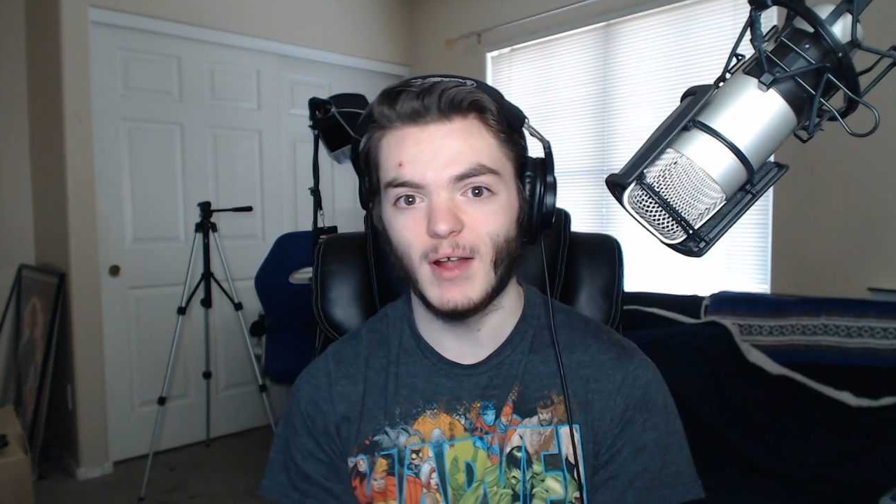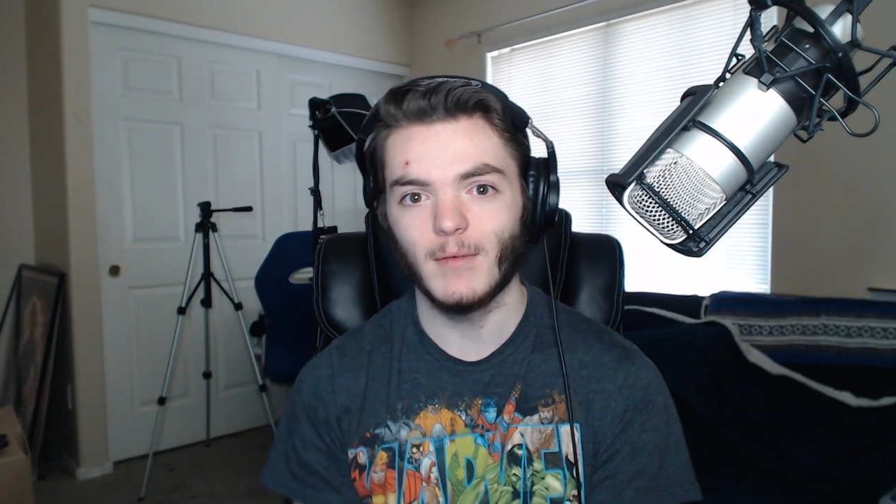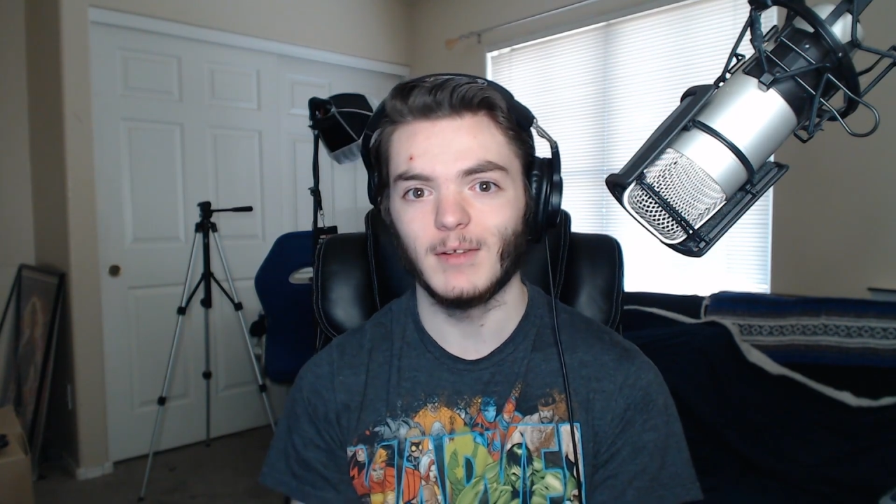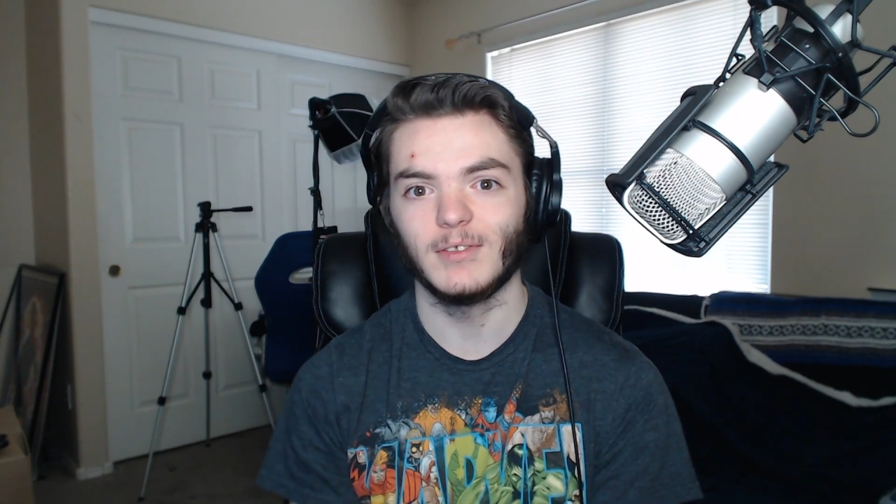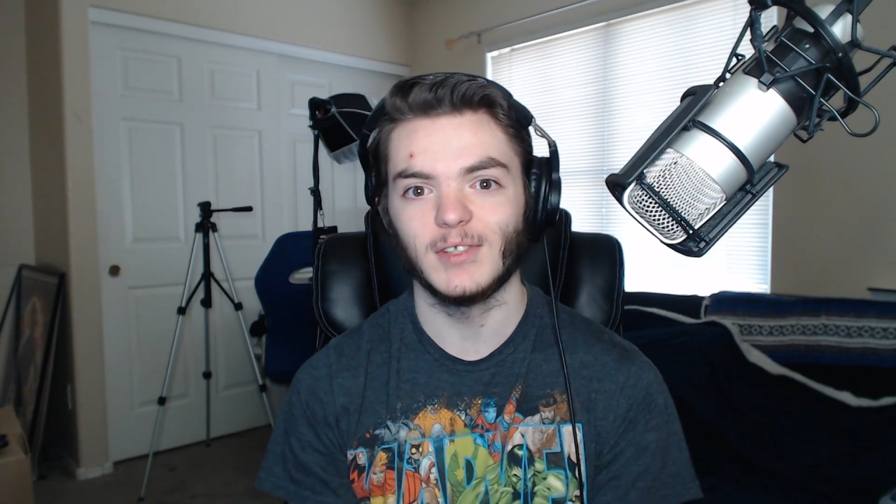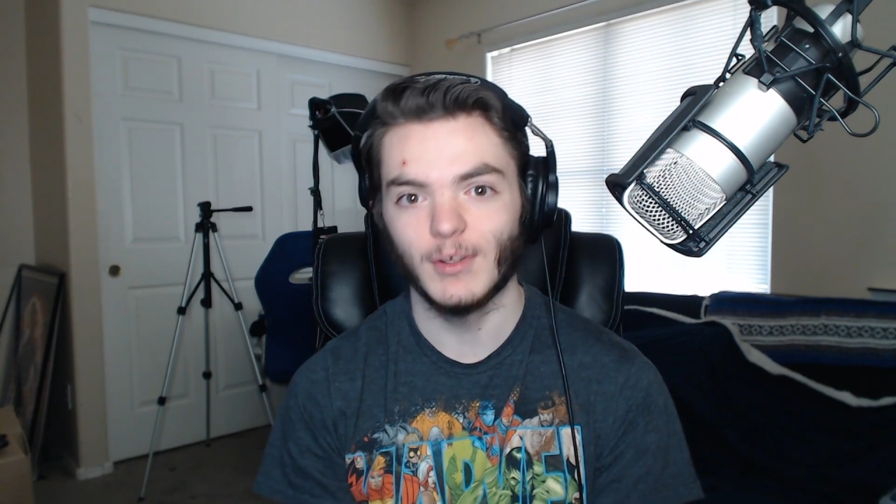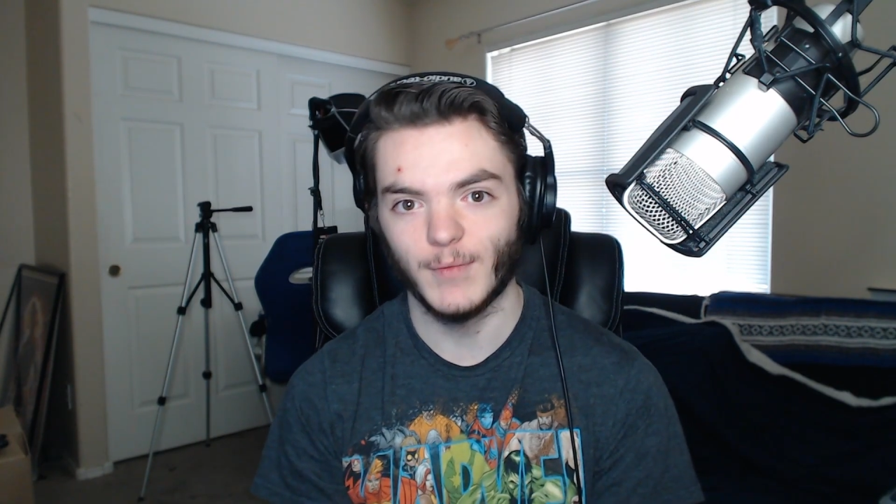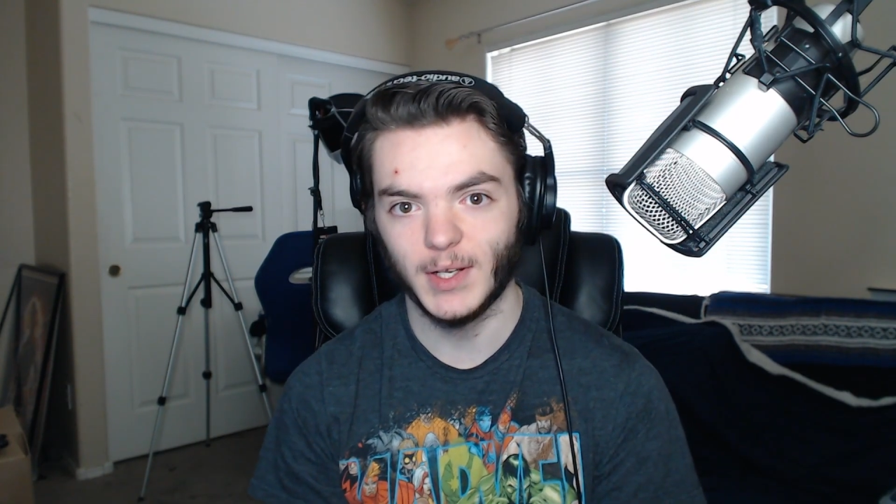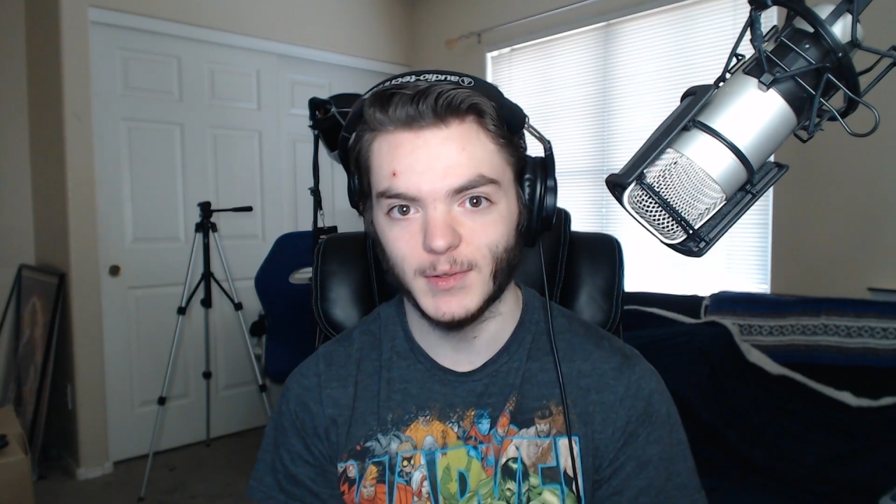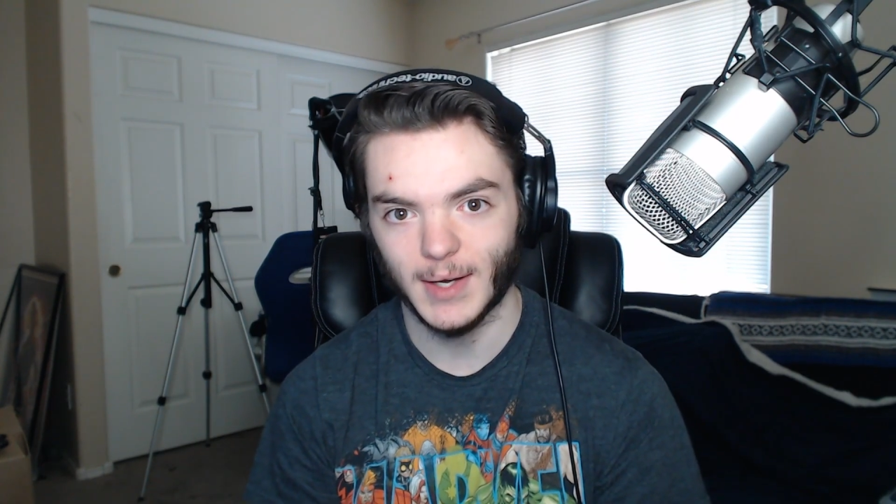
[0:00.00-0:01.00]
every single
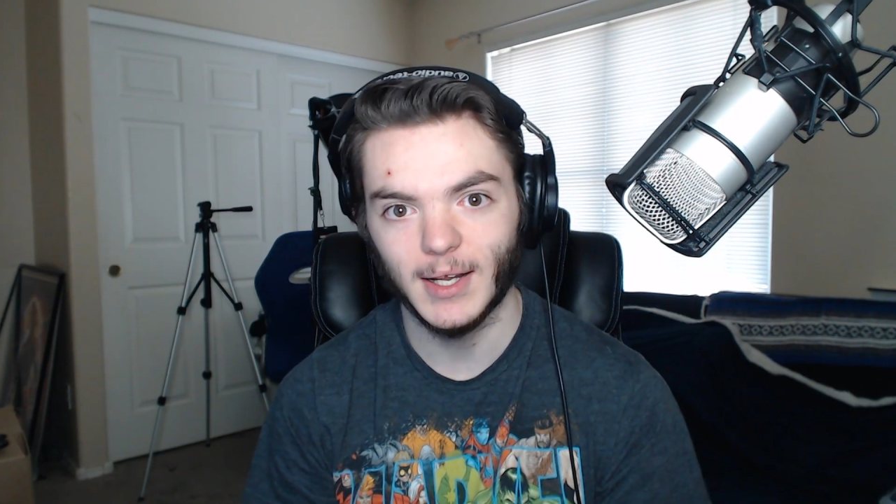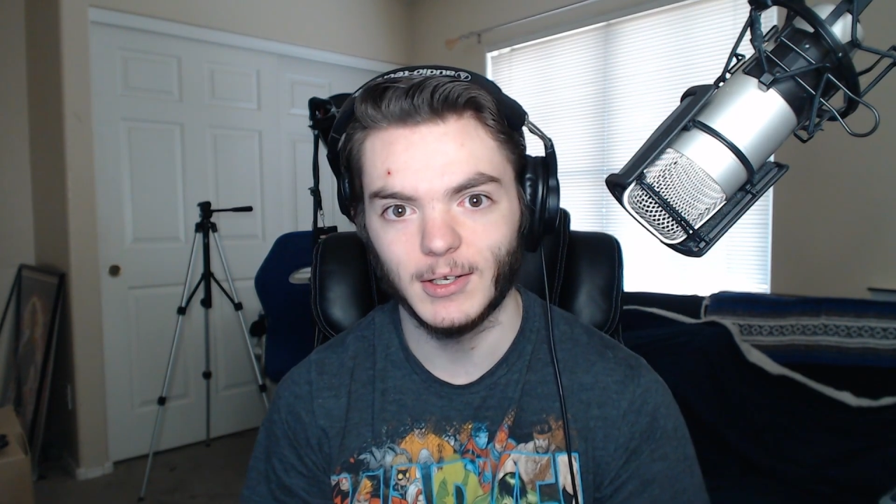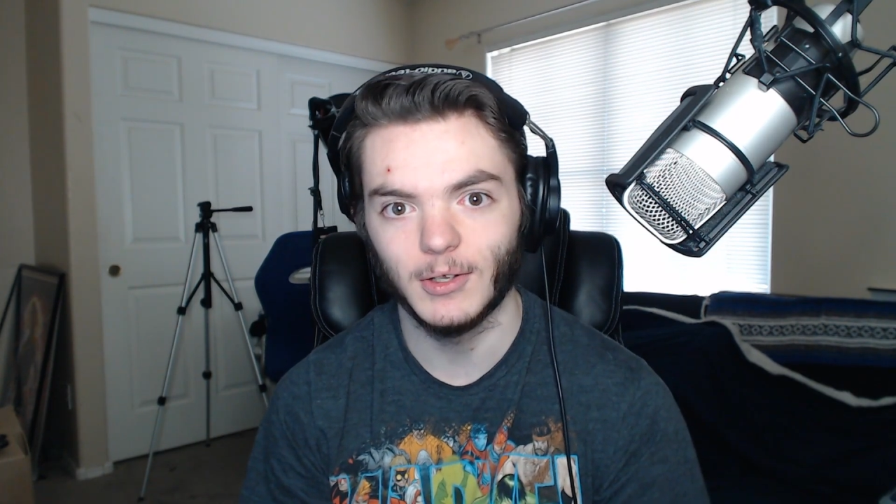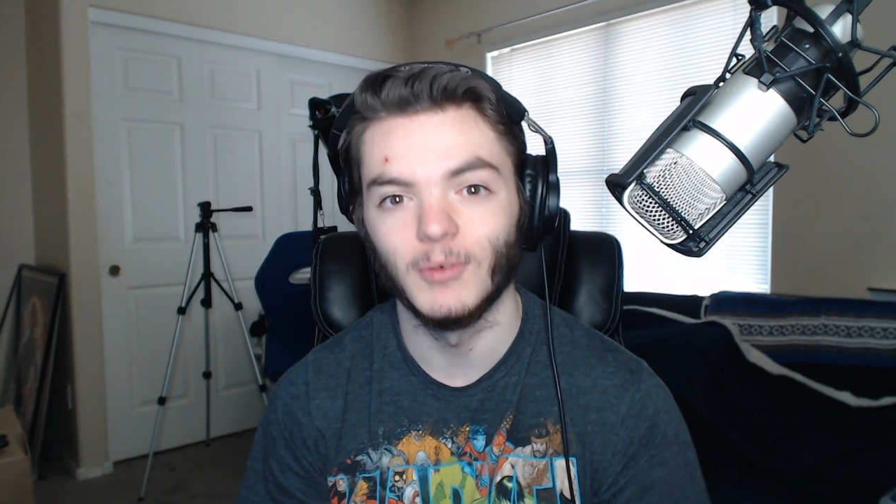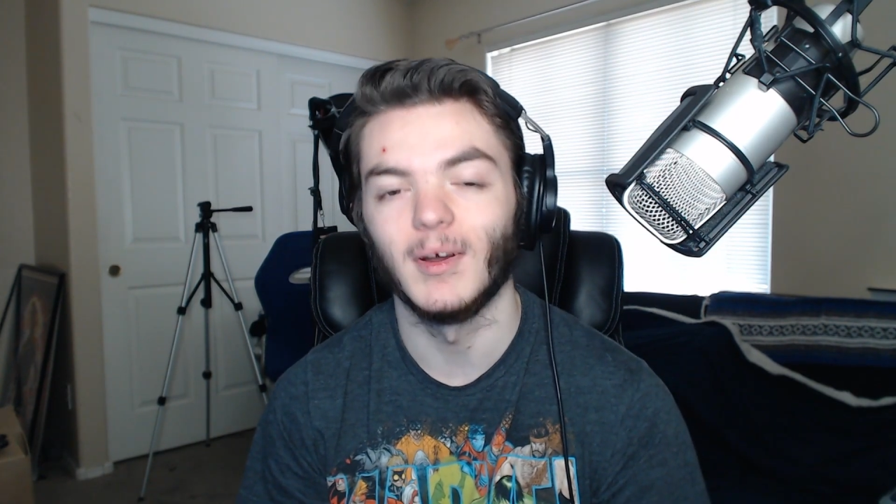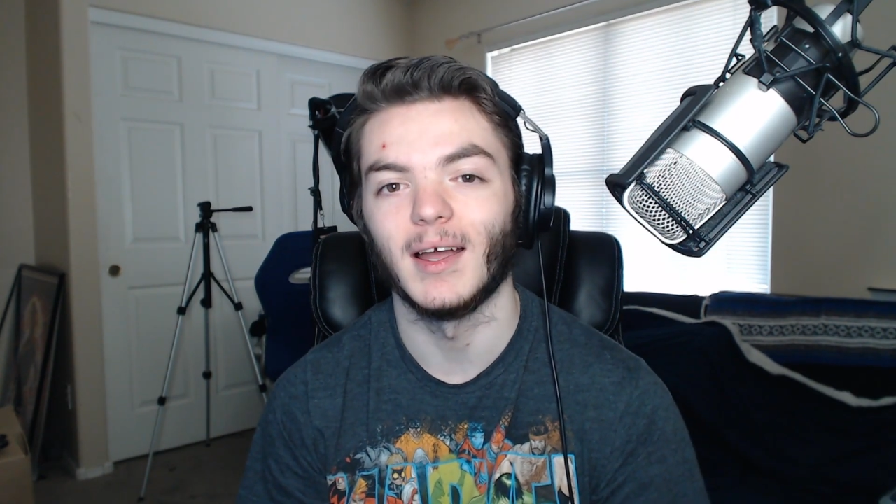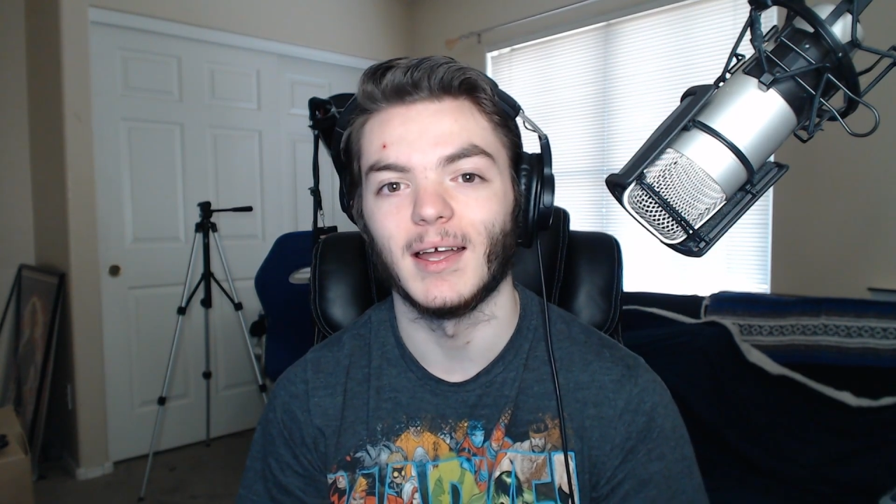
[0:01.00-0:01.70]
video that I do.